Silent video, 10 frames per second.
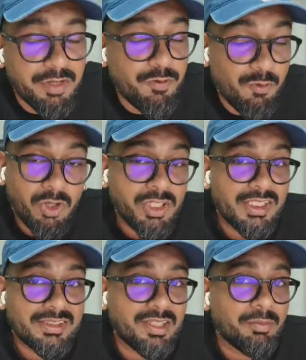If you want an
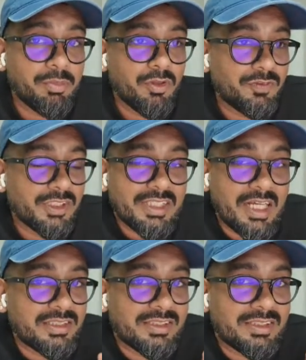example of this,
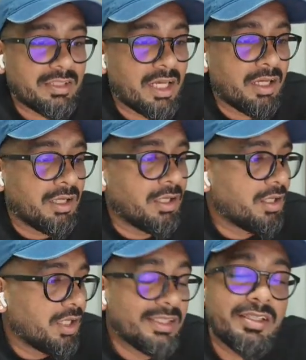
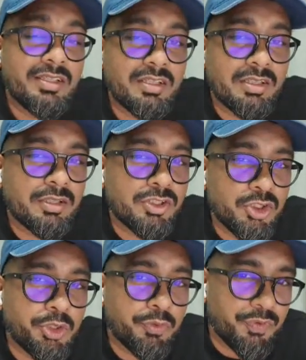in the
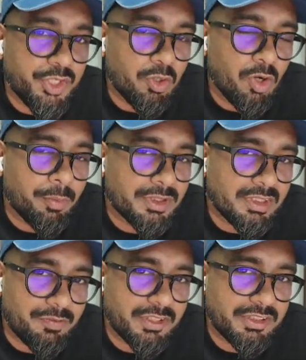YouTube video comments
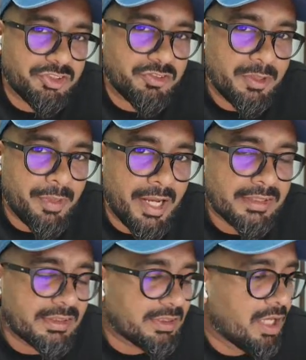after the stream
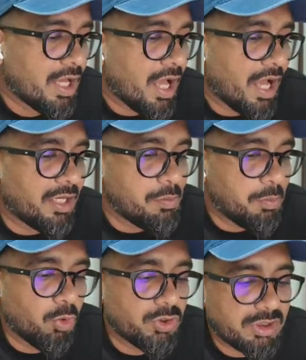ends, I'll
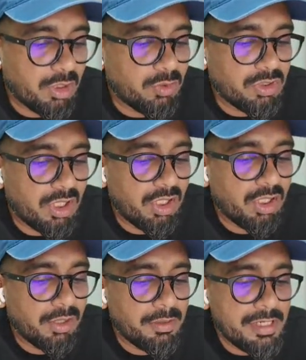post out
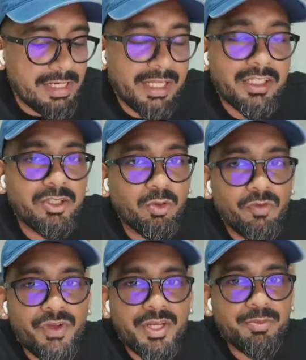a link to a
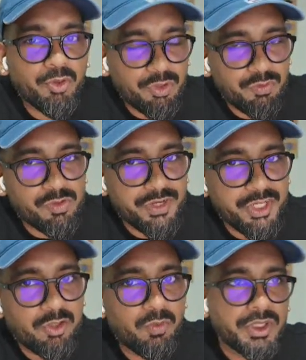very beautiful
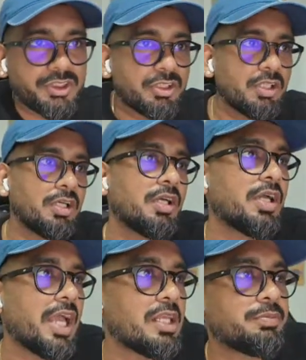video which
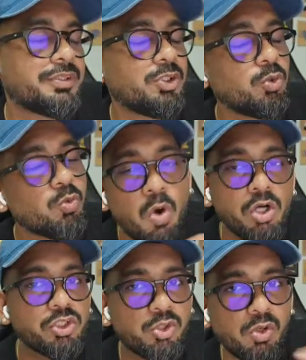helps you
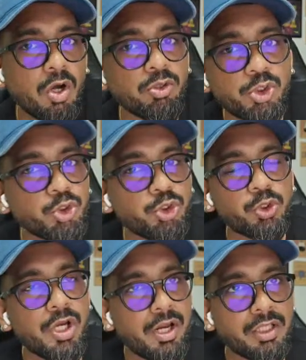walk through how you
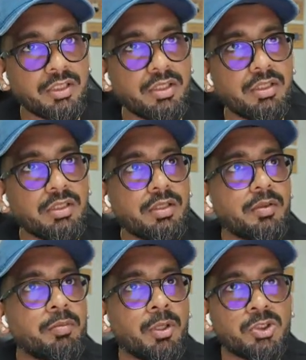should run the
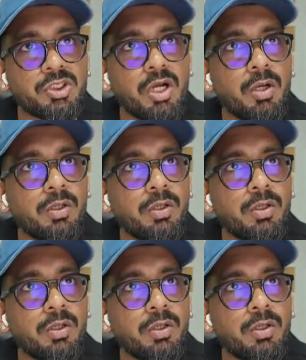Moscow